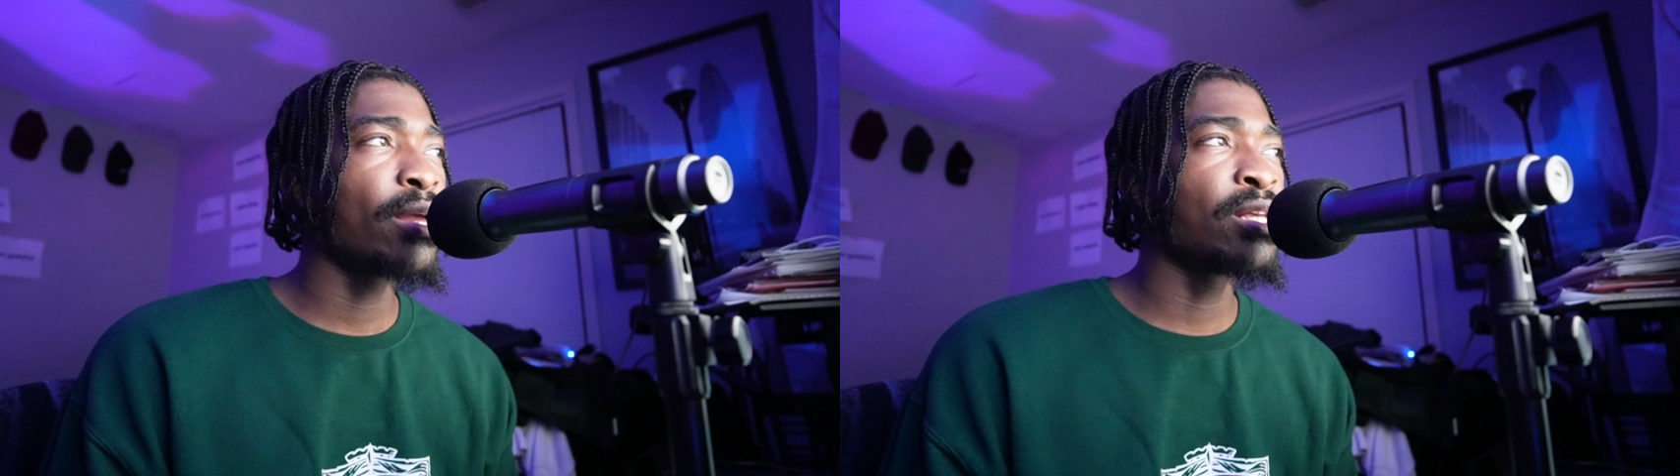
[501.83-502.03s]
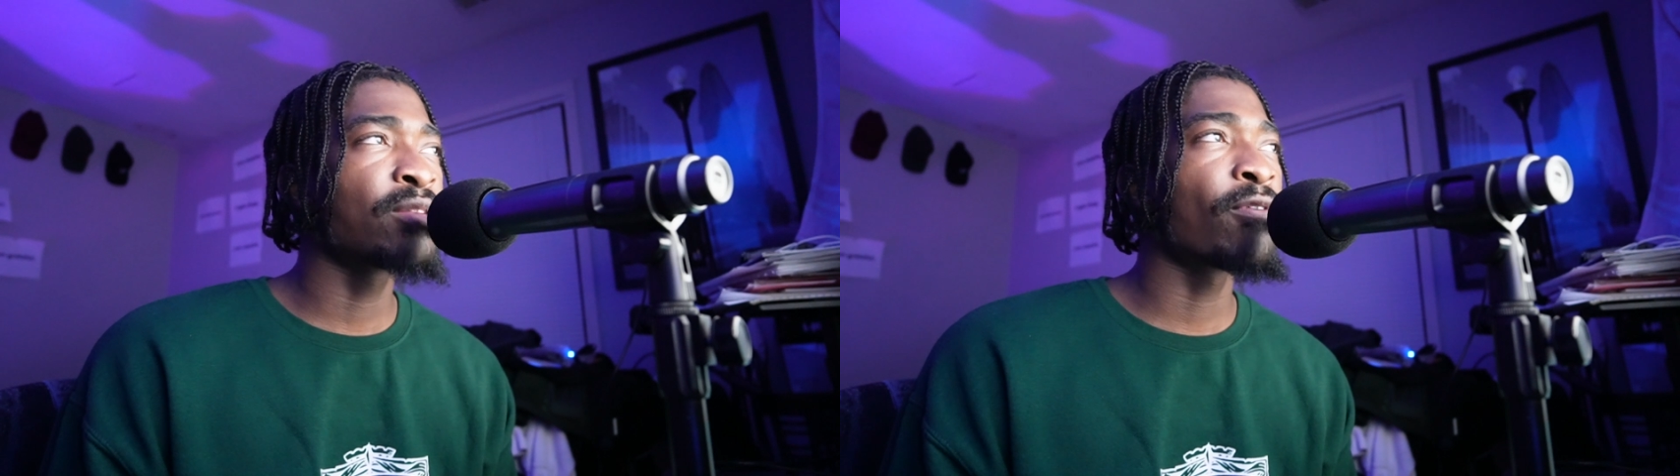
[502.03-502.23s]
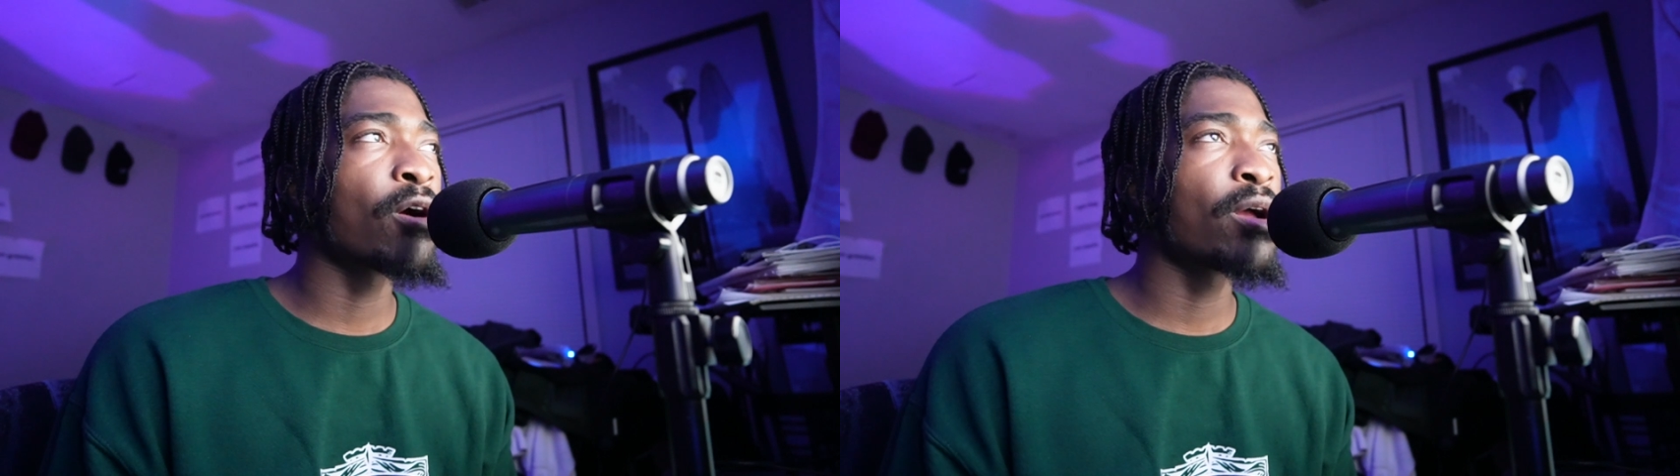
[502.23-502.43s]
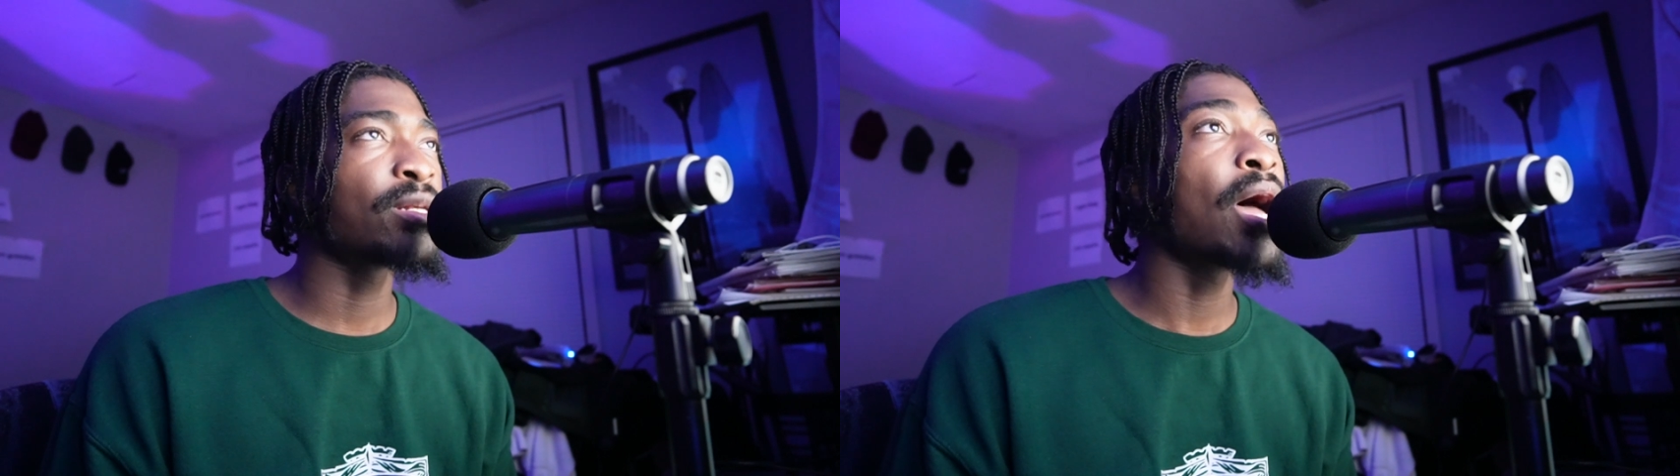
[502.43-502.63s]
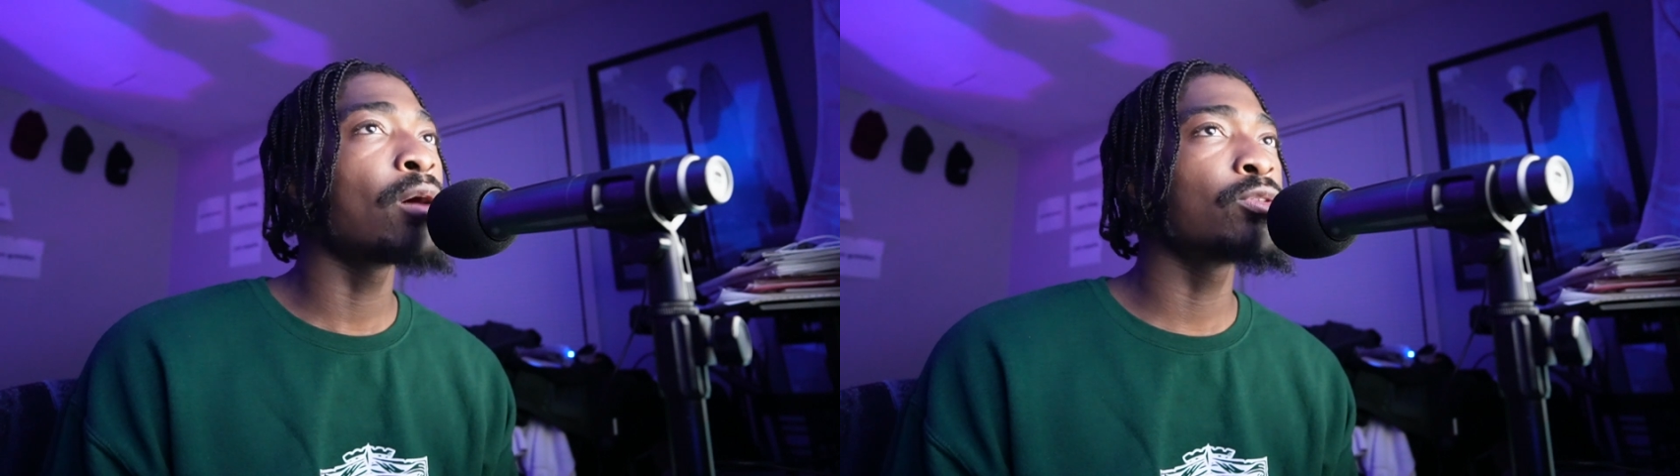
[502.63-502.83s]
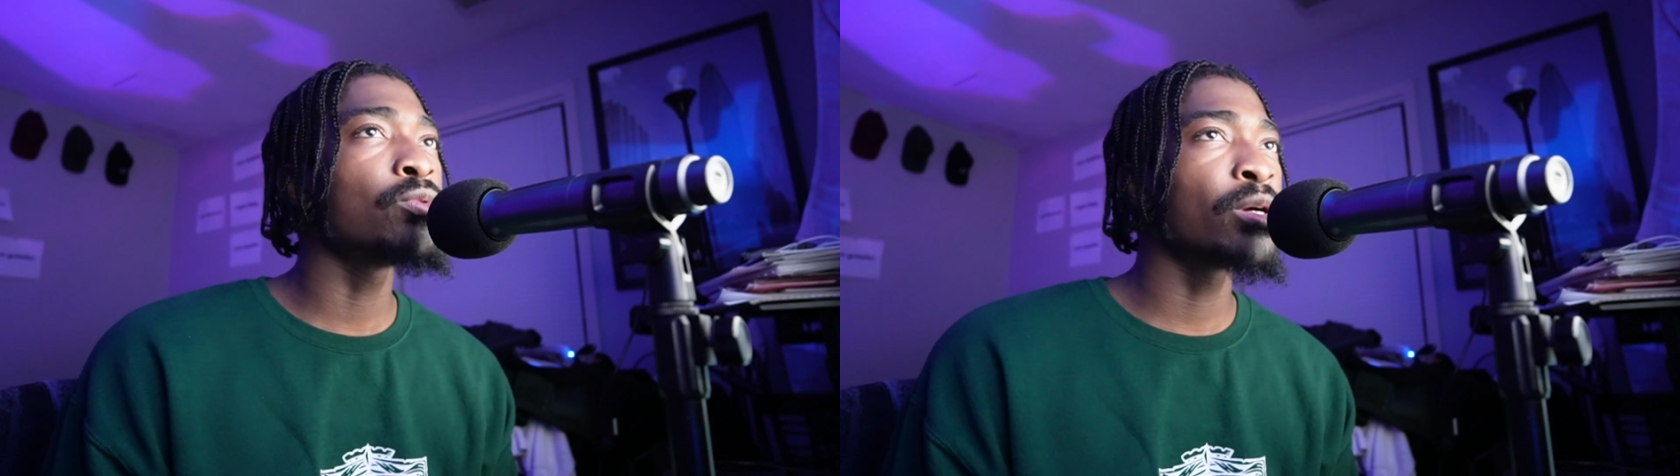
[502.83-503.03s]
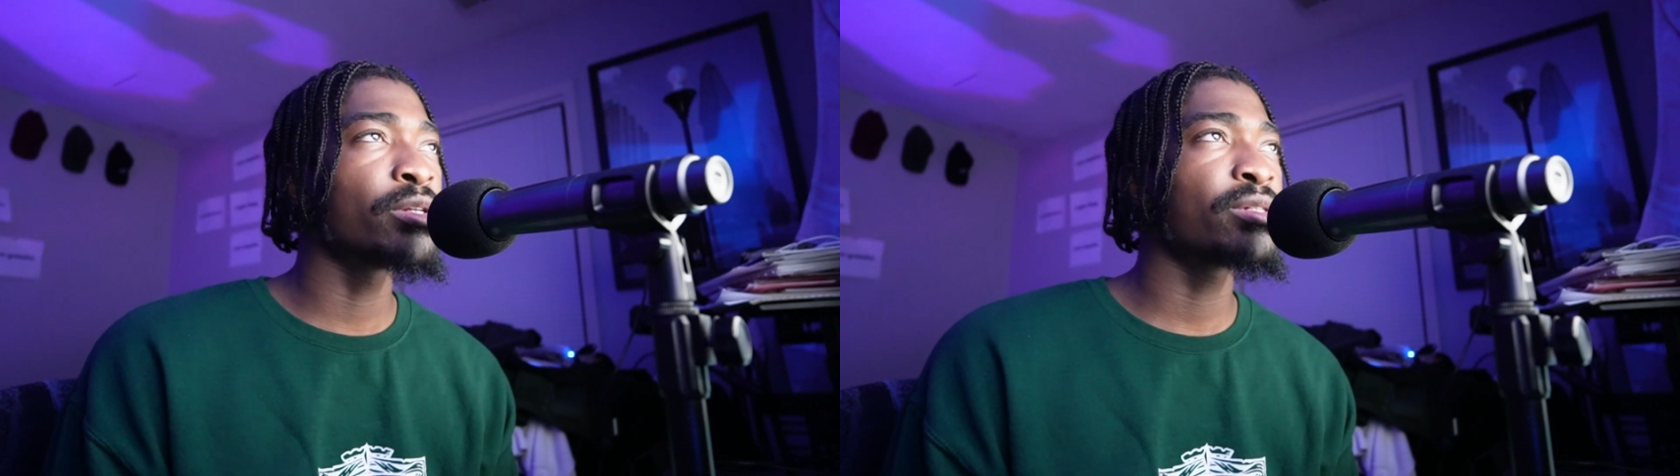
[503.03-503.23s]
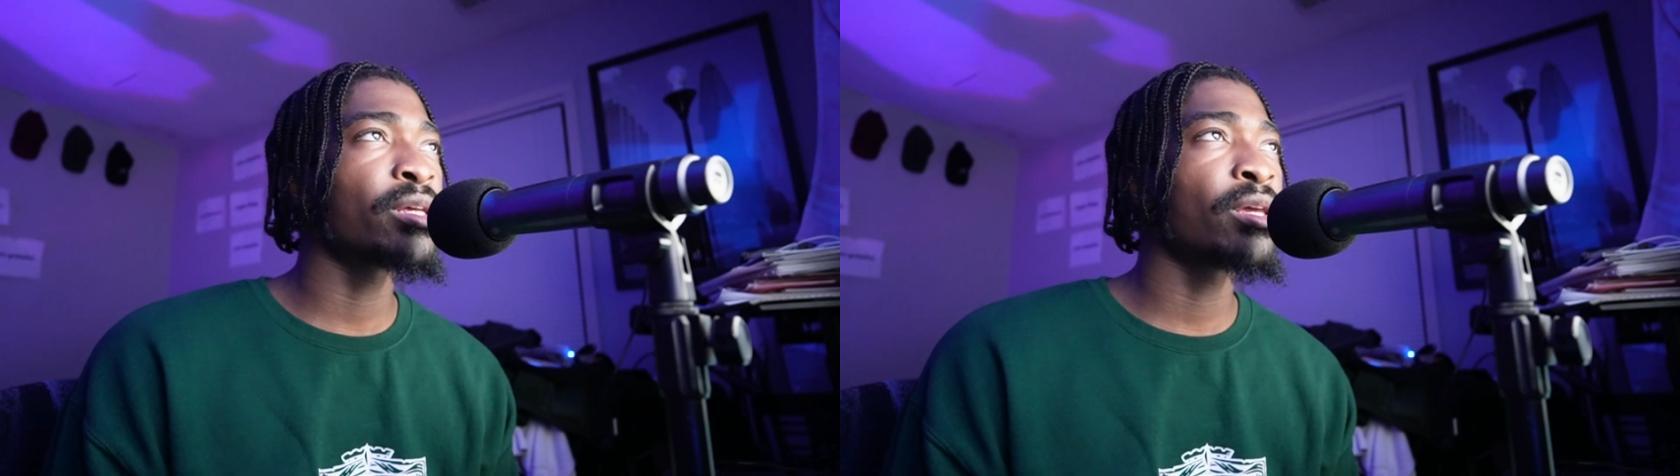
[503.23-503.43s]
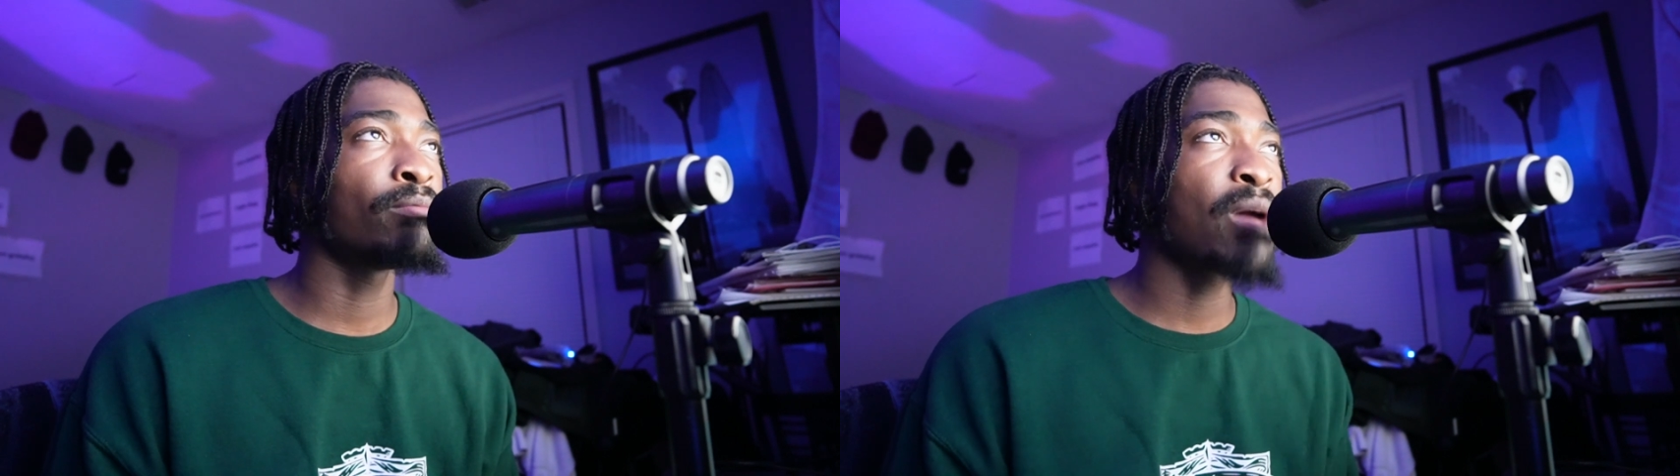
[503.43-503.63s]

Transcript: as far as how to understand